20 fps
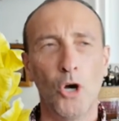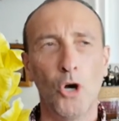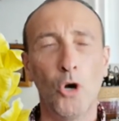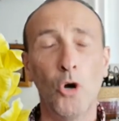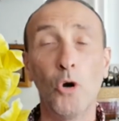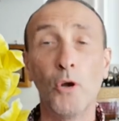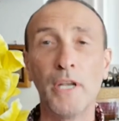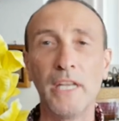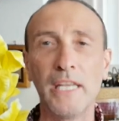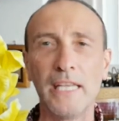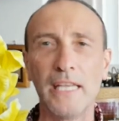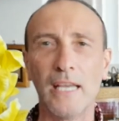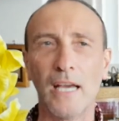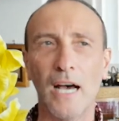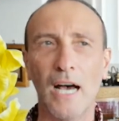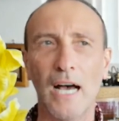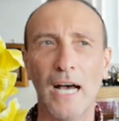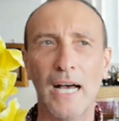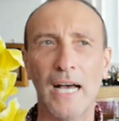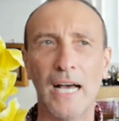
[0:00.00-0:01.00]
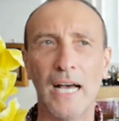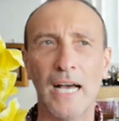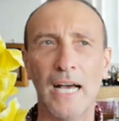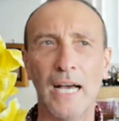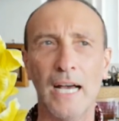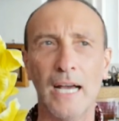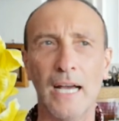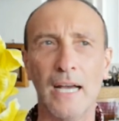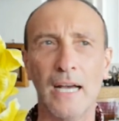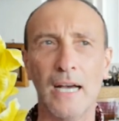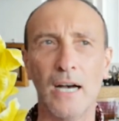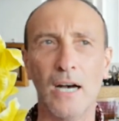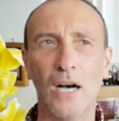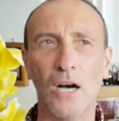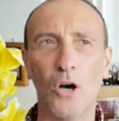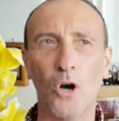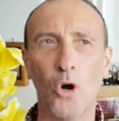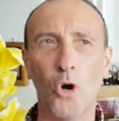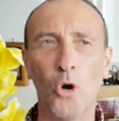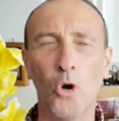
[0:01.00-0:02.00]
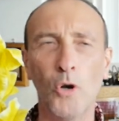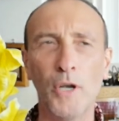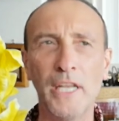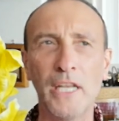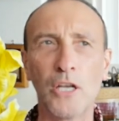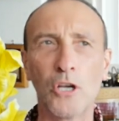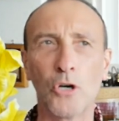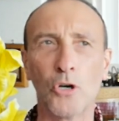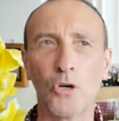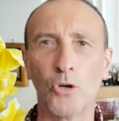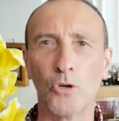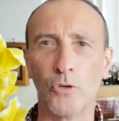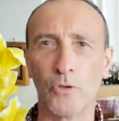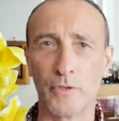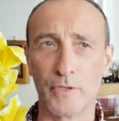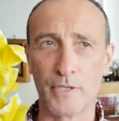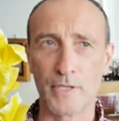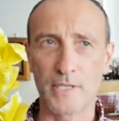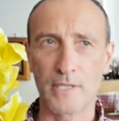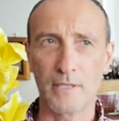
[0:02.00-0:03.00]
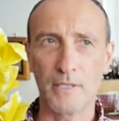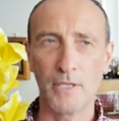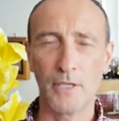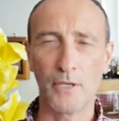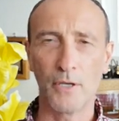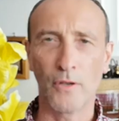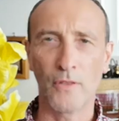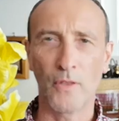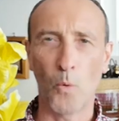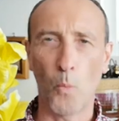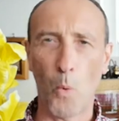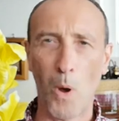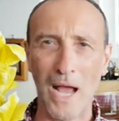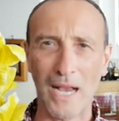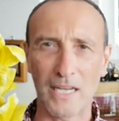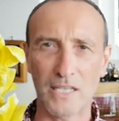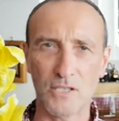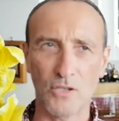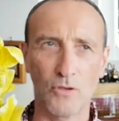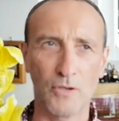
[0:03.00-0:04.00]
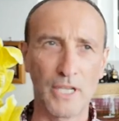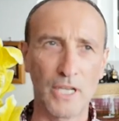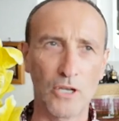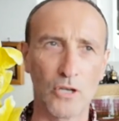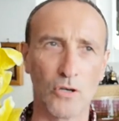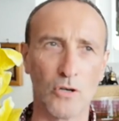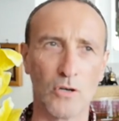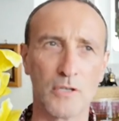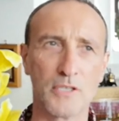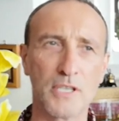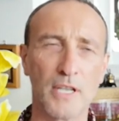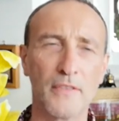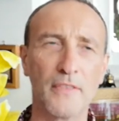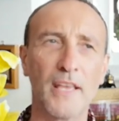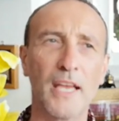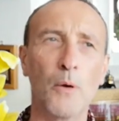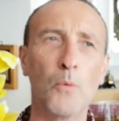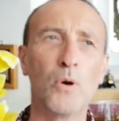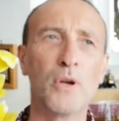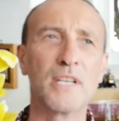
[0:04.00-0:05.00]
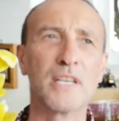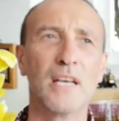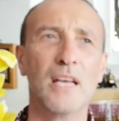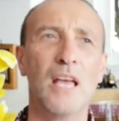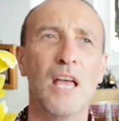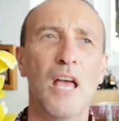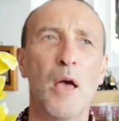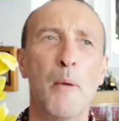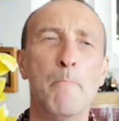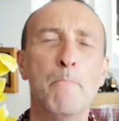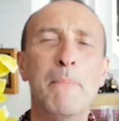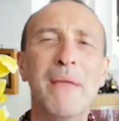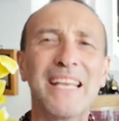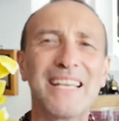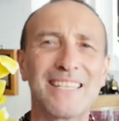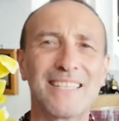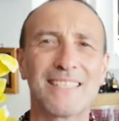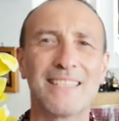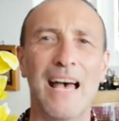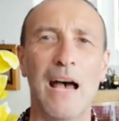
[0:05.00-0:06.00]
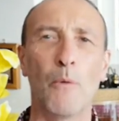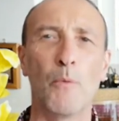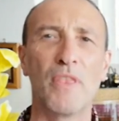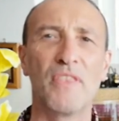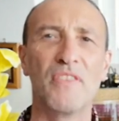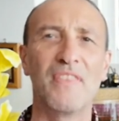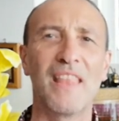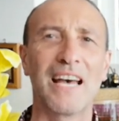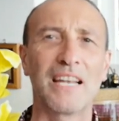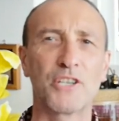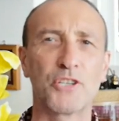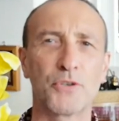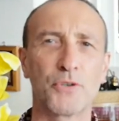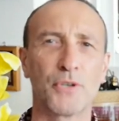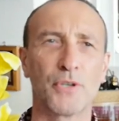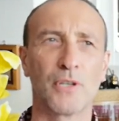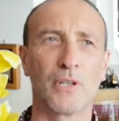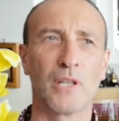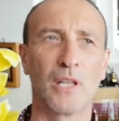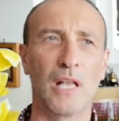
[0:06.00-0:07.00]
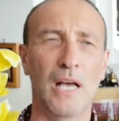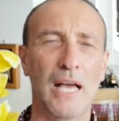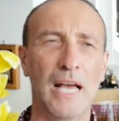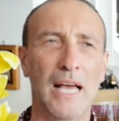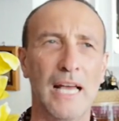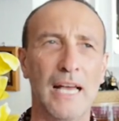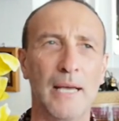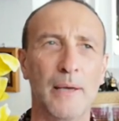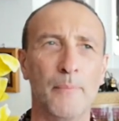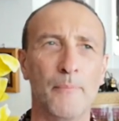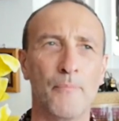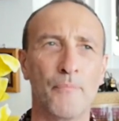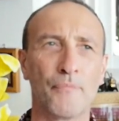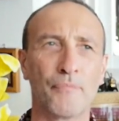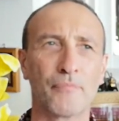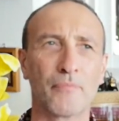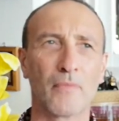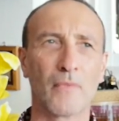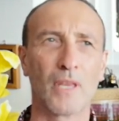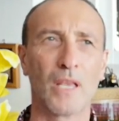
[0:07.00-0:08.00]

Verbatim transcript: honey uh, honeycombs, you know, the wax honeycombs, and they would mix that with natural um,